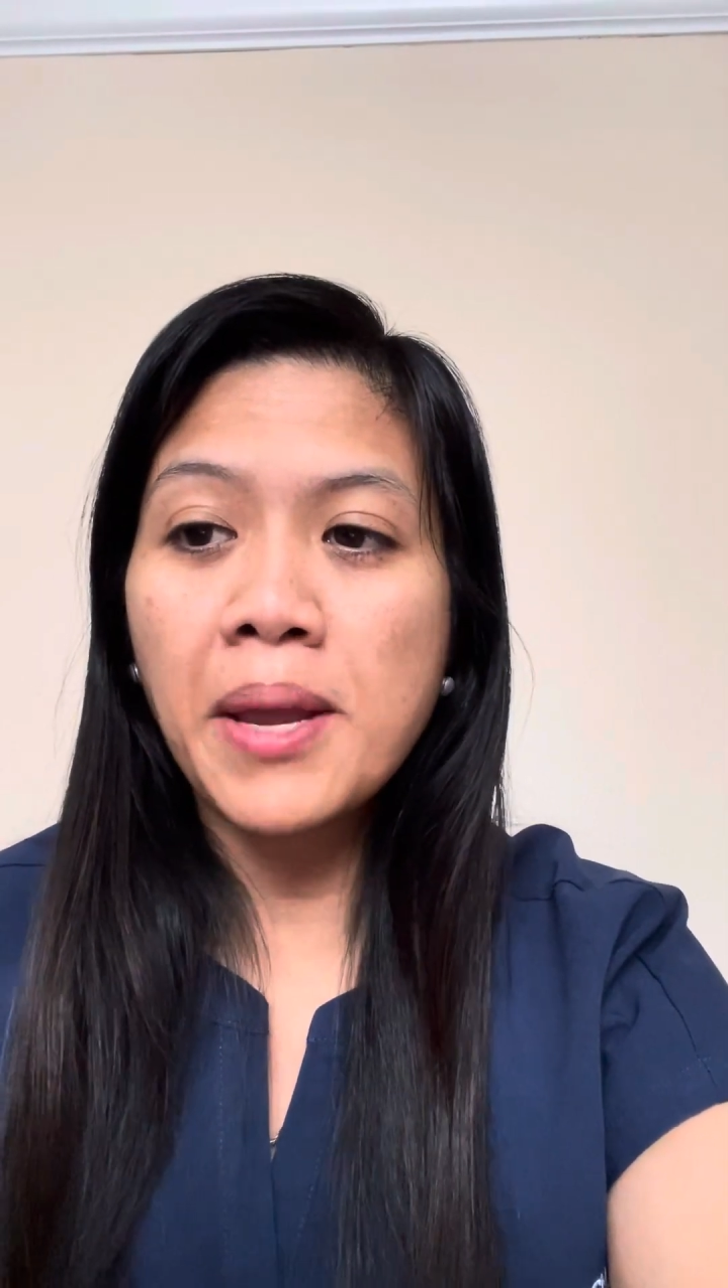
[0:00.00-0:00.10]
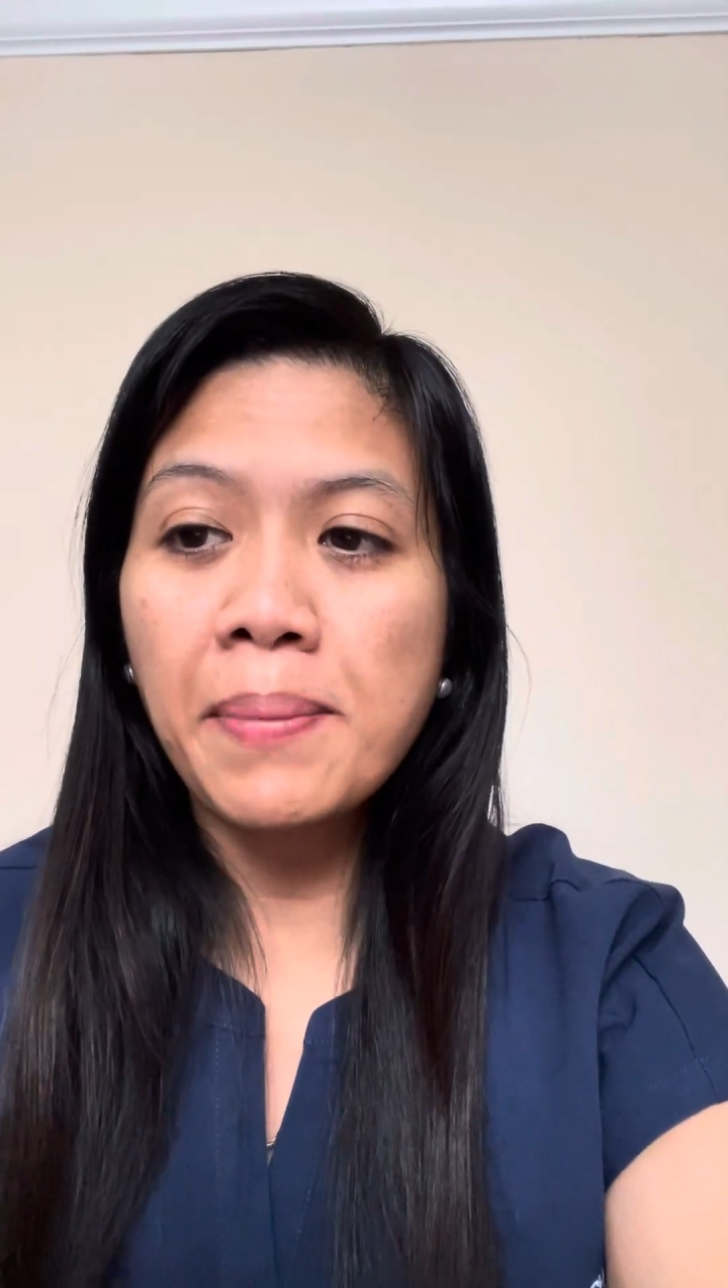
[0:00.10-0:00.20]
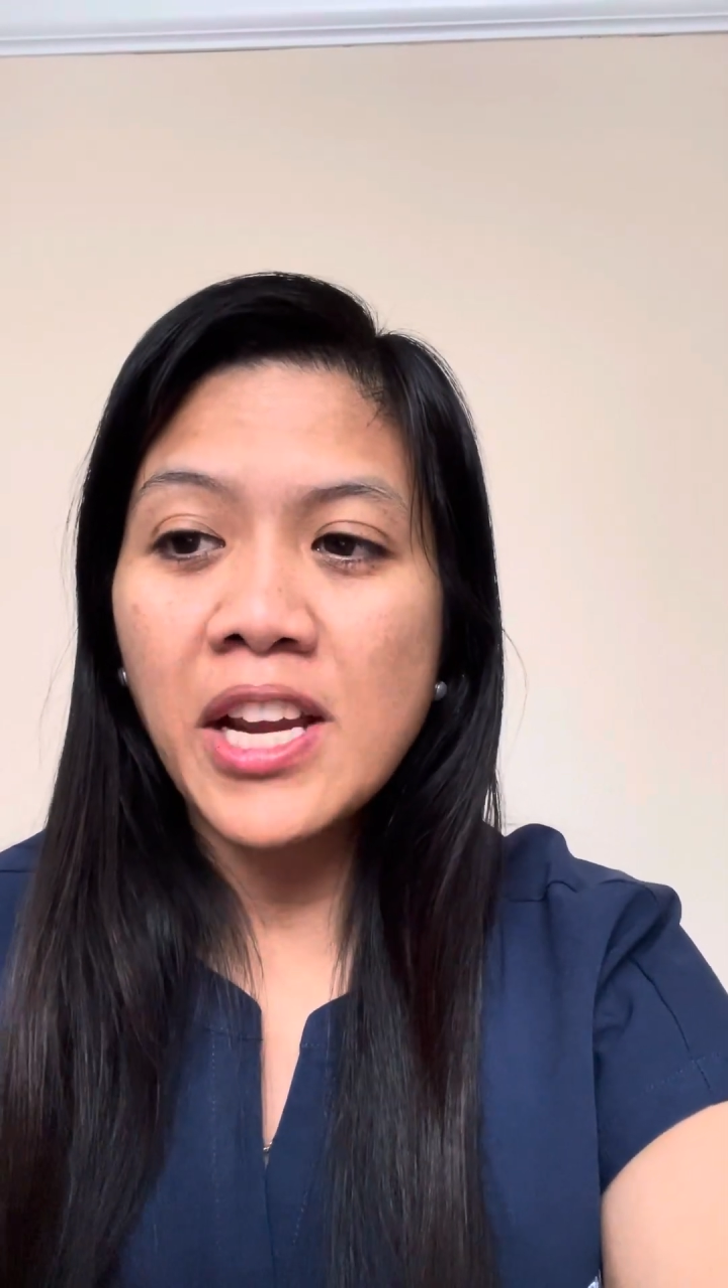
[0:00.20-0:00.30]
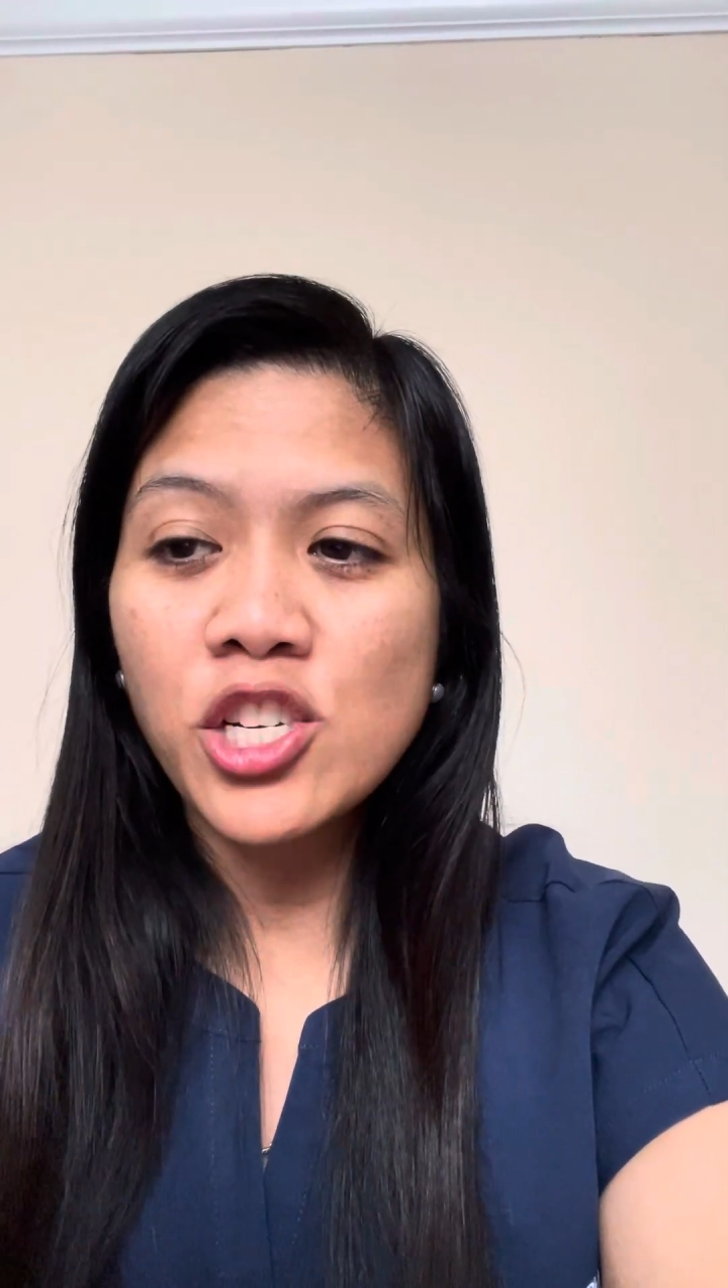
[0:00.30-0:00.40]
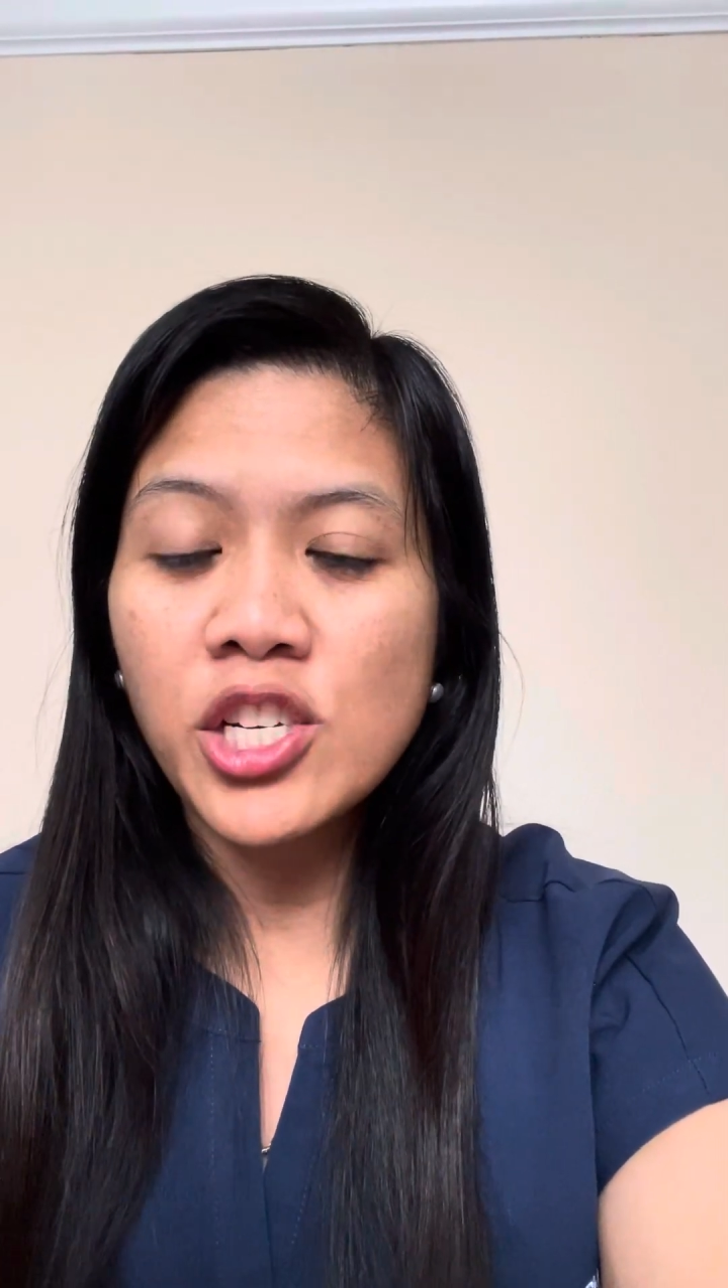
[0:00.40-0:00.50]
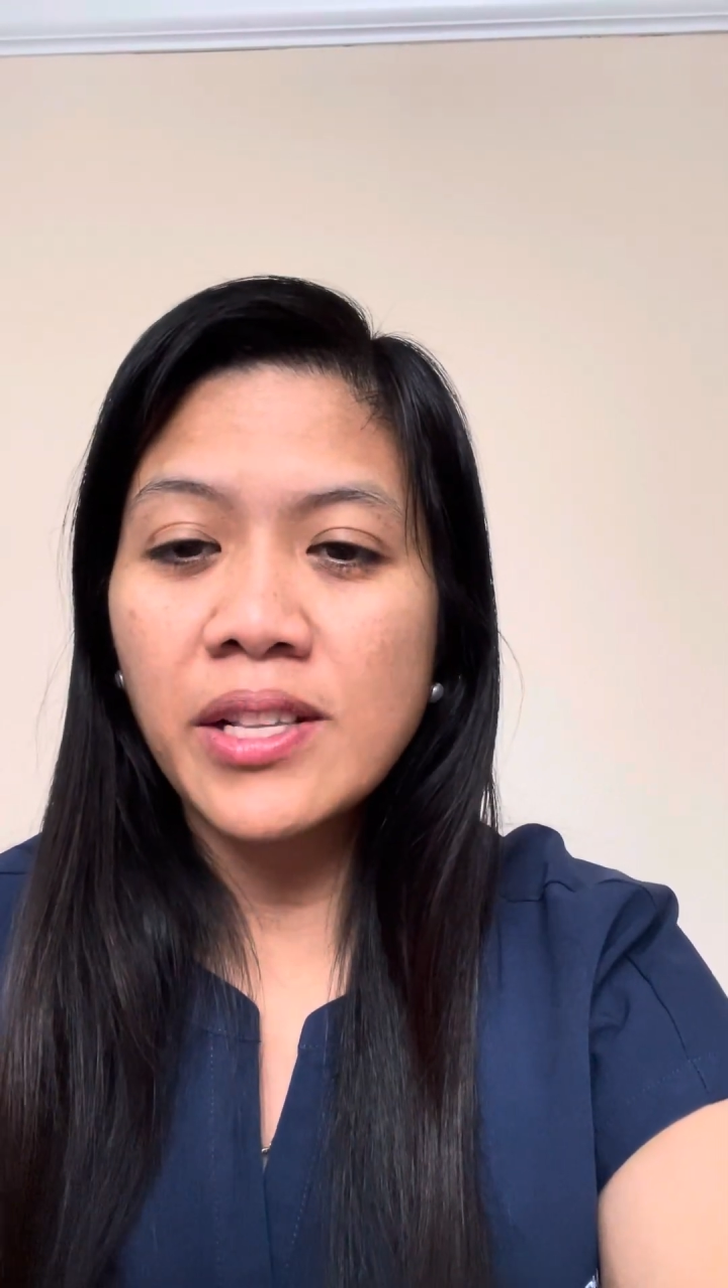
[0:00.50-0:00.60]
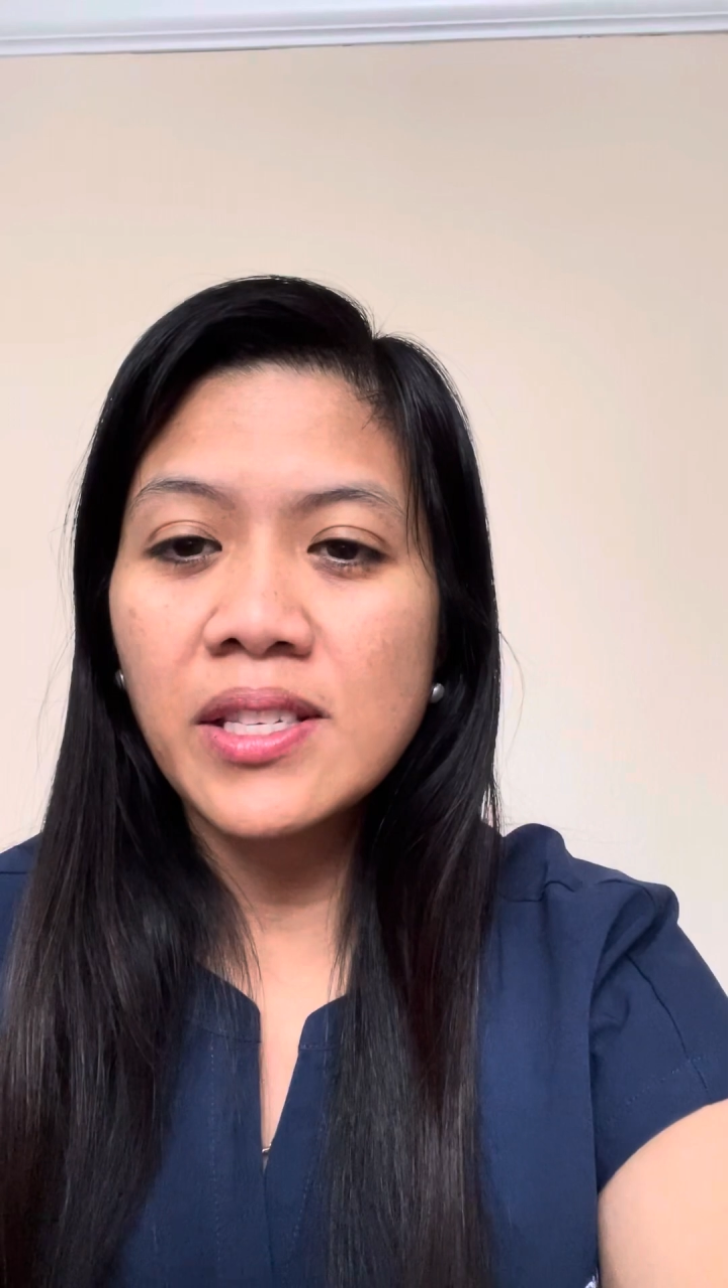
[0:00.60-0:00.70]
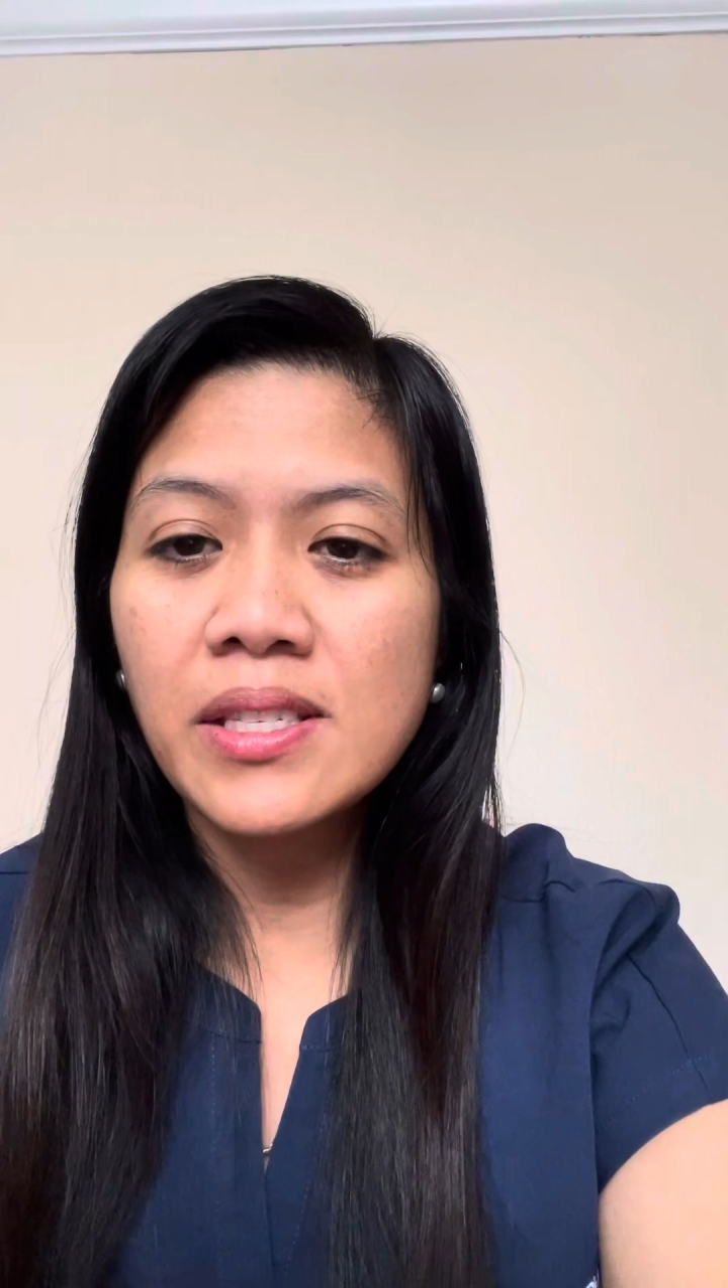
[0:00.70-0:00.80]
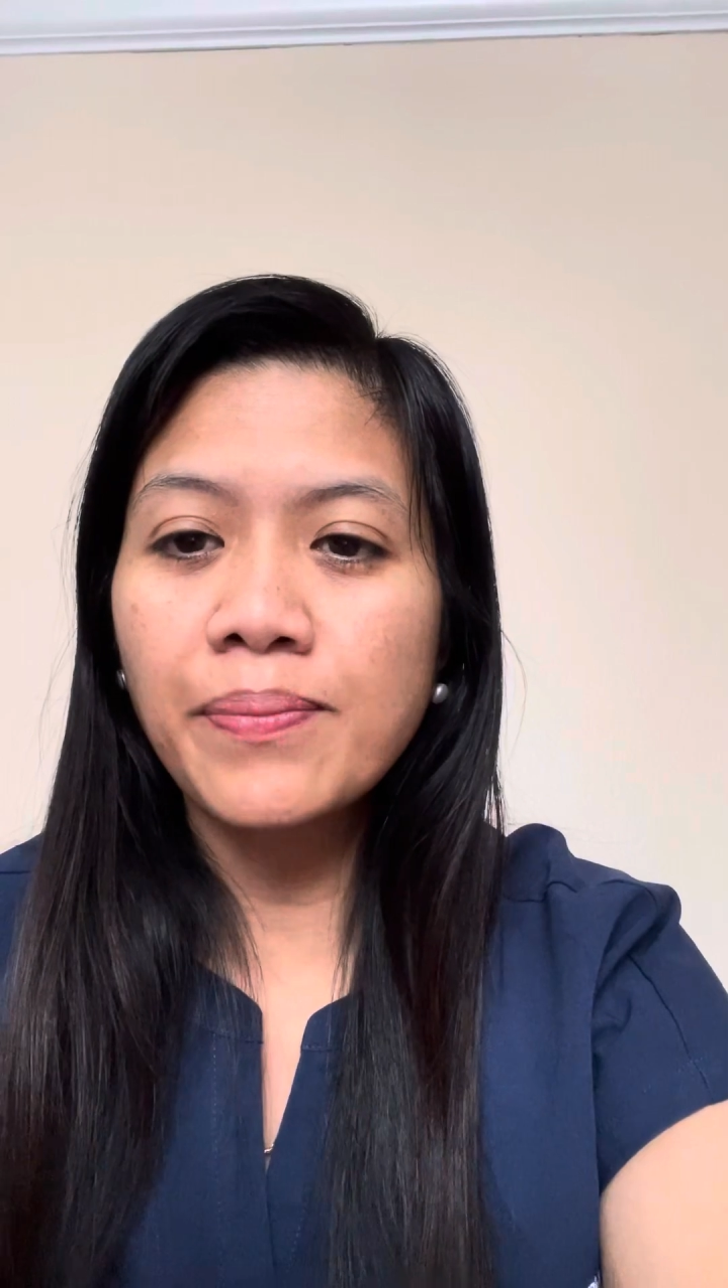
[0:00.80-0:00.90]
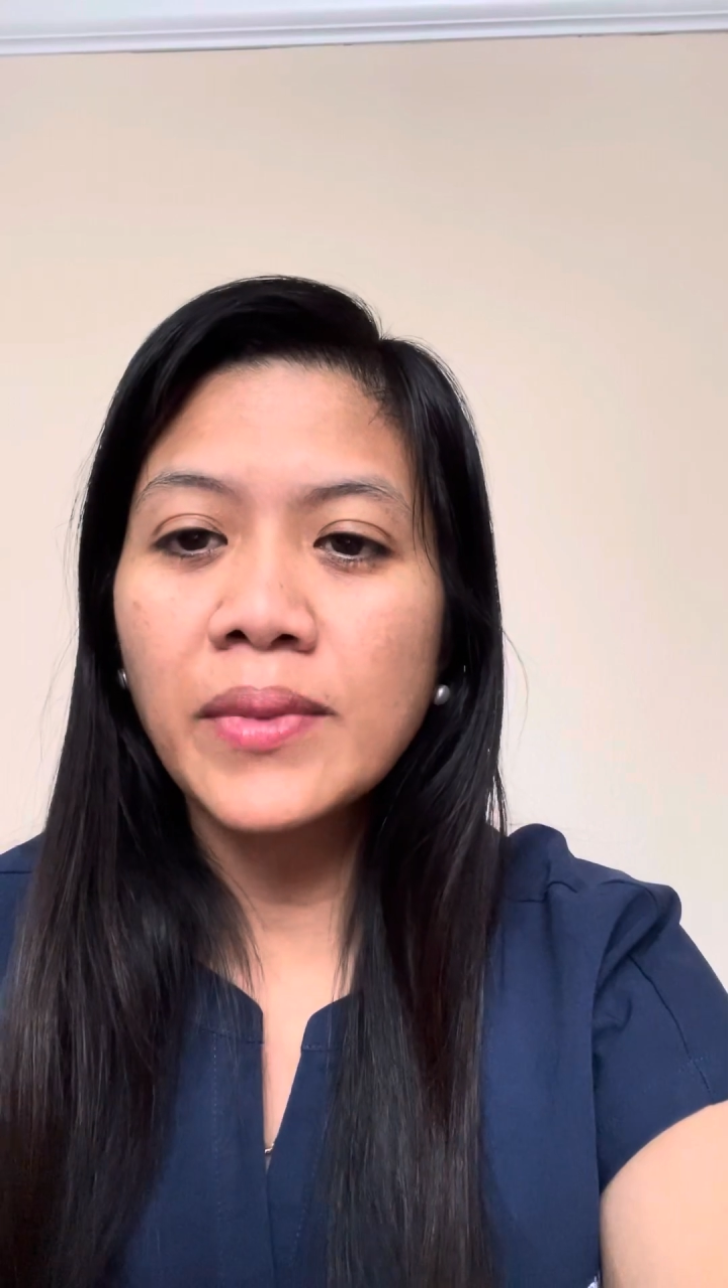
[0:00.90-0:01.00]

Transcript: patients.